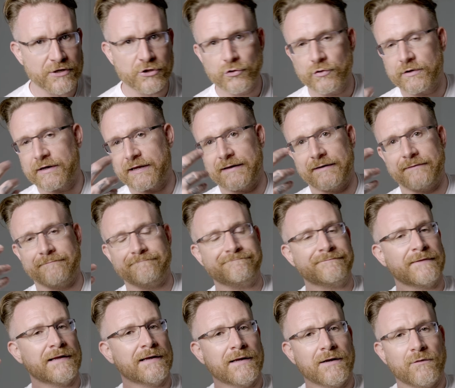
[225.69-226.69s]
You
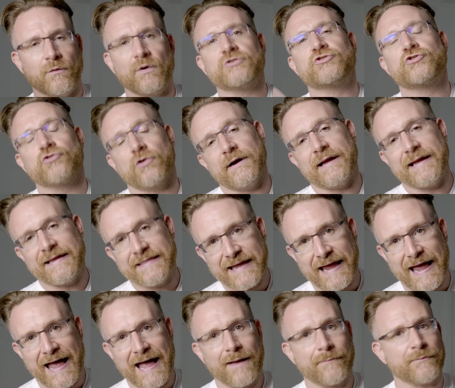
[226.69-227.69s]
can, well, draw in
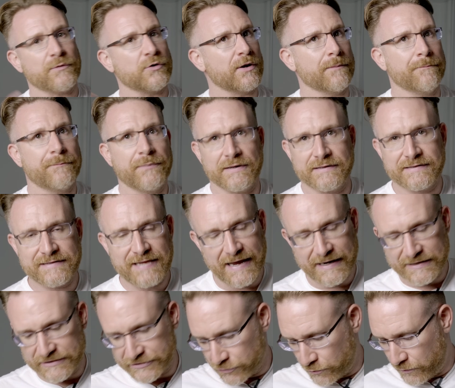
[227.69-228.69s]
the app. You can put
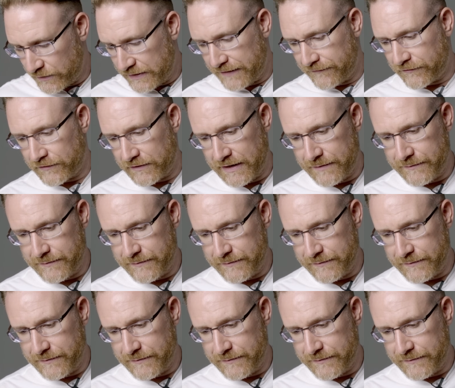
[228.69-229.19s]
text or whatever.